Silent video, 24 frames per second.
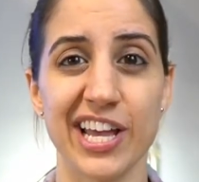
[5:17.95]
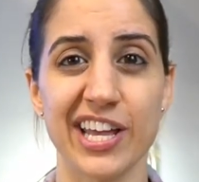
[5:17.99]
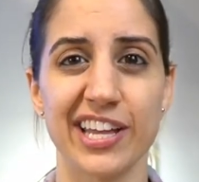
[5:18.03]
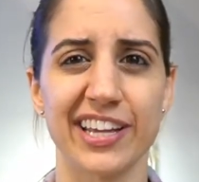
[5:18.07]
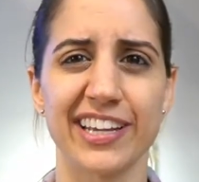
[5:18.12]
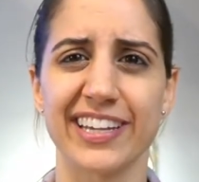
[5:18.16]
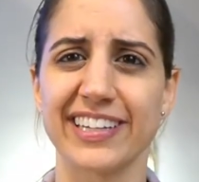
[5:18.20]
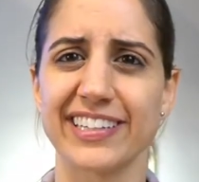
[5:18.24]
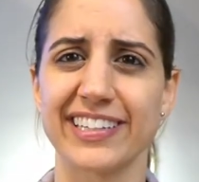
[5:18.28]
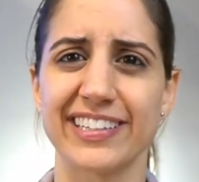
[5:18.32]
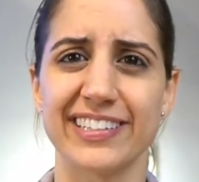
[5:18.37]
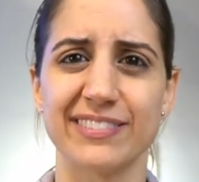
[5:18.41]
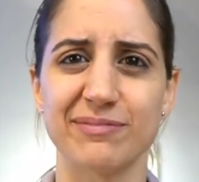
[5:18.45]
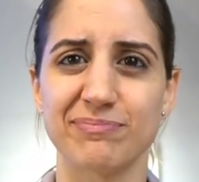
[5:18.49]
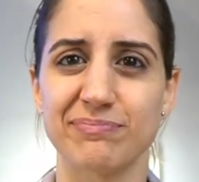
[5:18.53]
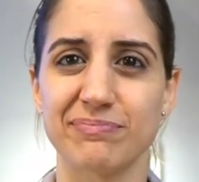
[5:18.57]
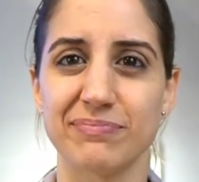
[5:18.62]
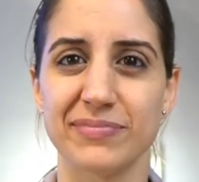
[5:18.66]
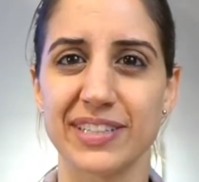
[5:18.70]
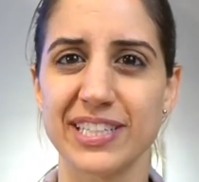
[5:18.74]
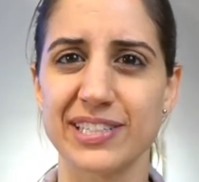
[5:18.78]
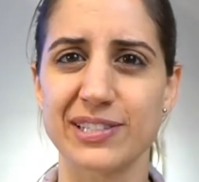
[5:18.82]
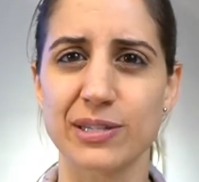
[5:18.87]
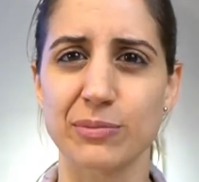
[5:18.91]
You're going to
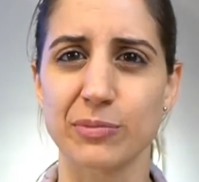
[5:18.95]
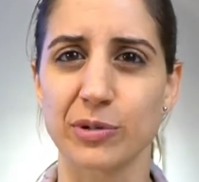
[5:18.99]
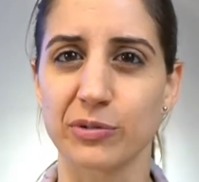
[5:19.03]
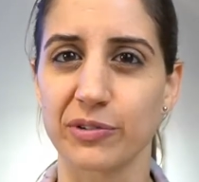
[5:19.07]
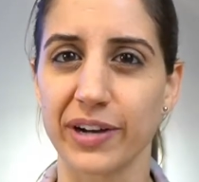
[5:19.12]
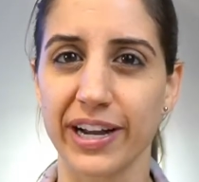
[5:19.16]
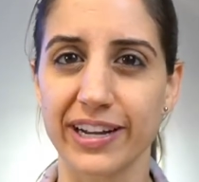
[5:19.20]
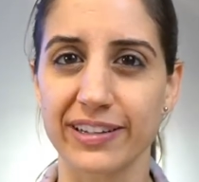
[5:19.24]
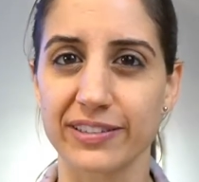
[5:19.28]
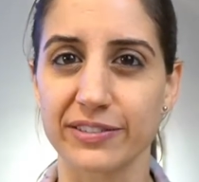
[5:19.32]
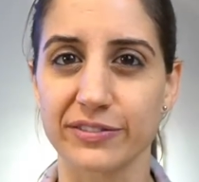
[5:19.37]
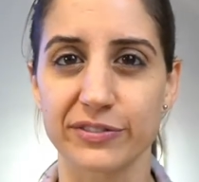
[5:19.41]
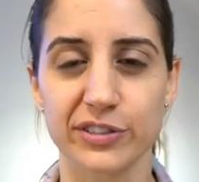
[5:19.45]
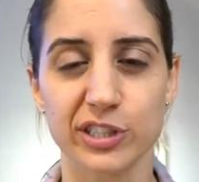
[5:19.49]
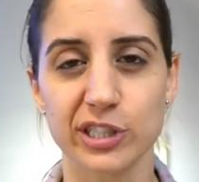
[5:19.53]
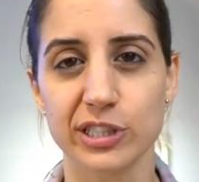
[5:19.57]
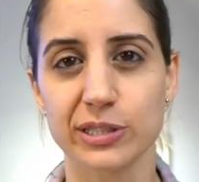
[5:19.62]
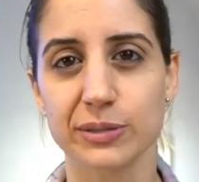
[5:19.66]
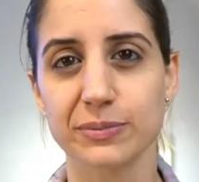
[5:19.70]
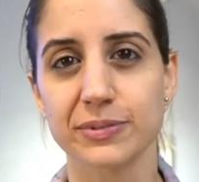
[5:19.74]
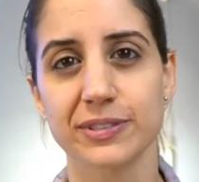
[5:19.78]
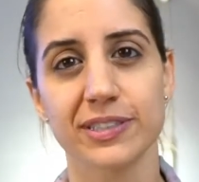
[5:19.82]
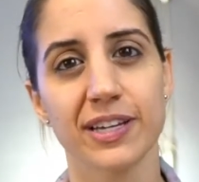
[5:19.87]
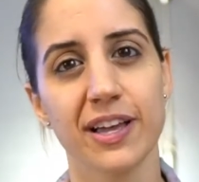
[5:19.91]
meet some irregular
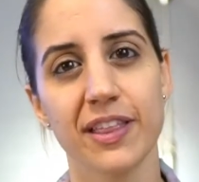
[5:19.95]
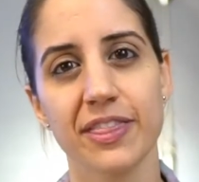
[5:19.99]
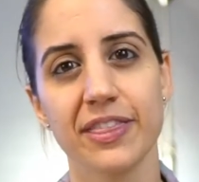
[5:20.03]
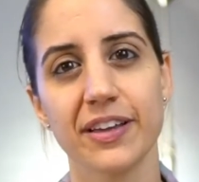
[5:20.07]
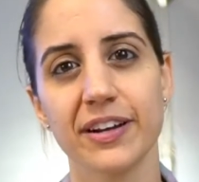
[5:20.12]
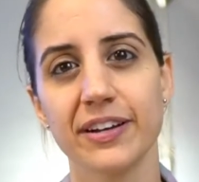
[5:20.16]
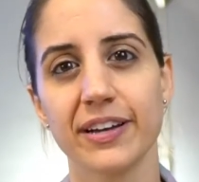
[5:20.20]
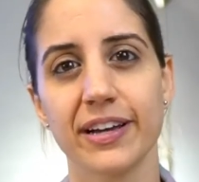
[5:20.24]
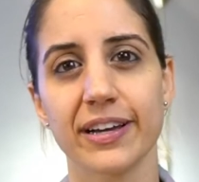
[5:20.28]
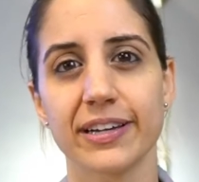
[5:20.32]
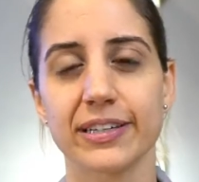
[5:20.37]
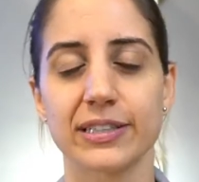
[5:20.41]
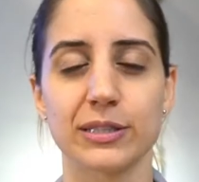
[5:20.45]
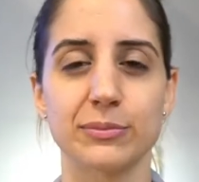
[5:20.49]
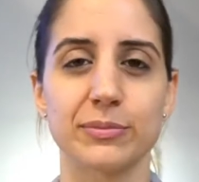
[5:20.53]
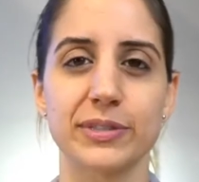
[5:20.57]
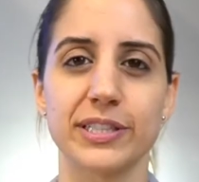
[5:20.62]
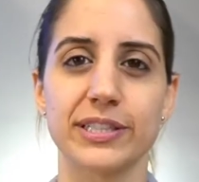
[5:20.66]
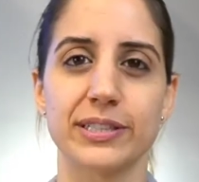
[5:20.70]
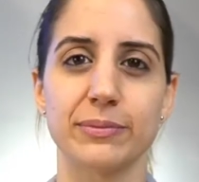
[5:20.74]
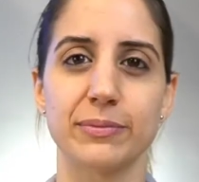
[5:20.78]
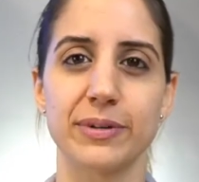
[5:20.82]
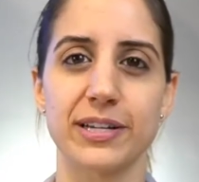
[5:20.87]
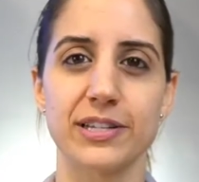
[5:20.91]
verbs. They're not going to be
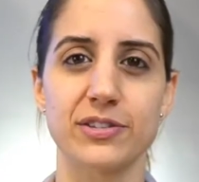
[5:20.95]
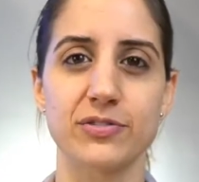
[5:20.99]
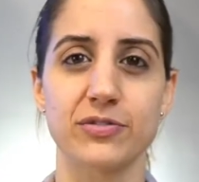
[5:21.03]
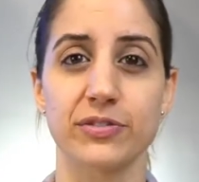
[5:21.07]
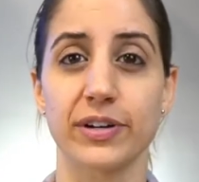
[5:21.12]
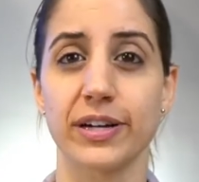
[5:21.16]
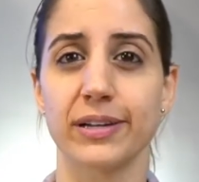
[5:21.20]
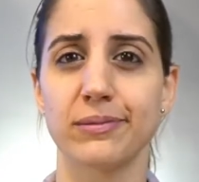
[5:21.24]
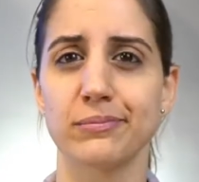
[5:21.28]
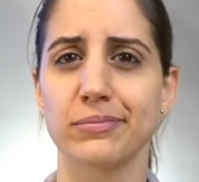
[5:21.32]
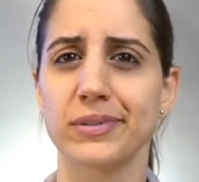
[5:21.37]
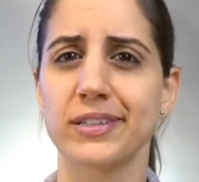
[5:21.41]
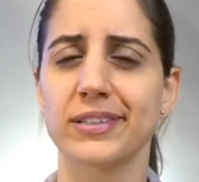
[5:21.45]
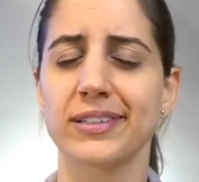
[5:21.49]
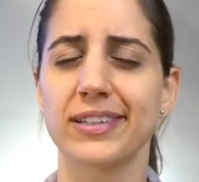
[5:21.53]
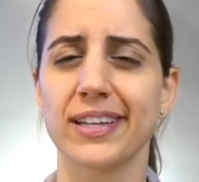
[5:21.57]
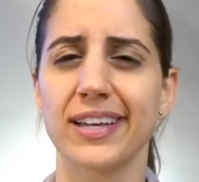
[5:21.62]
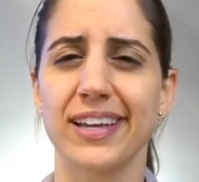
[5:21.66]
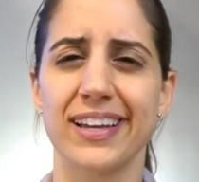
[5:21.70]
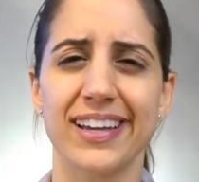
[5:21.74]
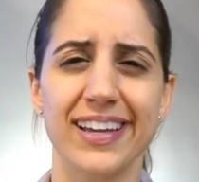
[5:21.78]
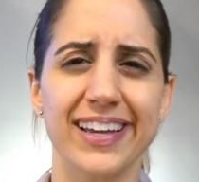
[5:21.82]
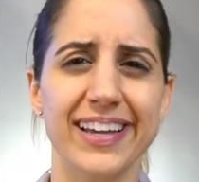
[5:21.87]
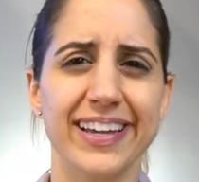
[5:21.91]
your best friend, but
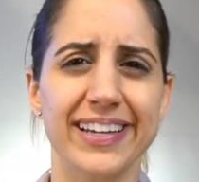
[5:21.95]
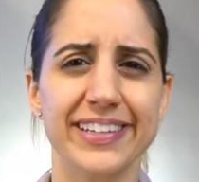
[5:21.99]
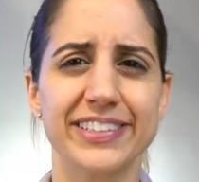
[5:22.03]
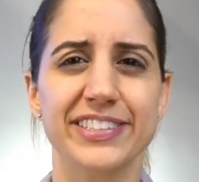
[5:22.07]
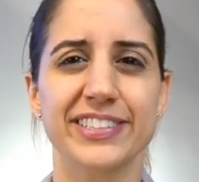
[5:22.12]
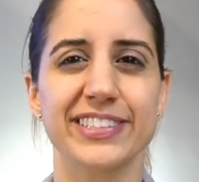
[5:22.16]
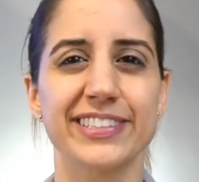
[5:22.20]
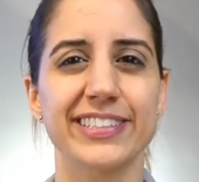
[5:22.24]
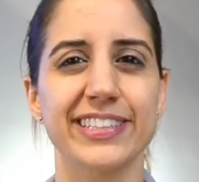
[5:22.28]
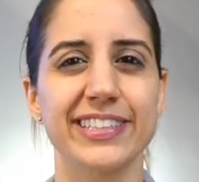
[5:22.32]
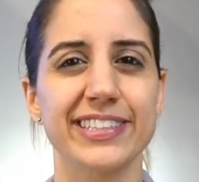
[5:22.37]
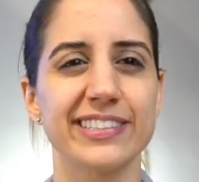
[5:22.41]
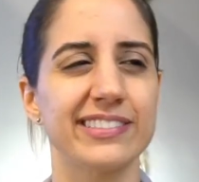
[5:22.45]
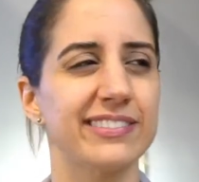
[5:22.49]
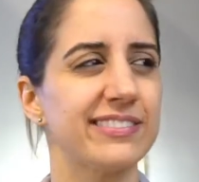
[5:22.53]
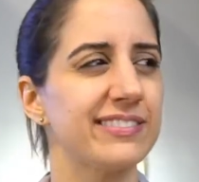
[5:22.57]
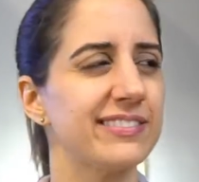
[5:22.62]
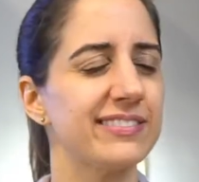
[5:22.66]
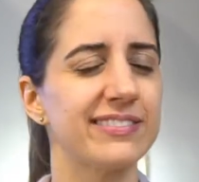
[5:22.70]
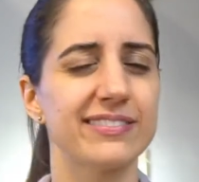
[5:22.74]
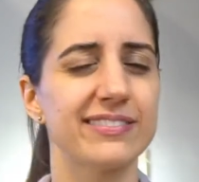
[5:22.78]
actually,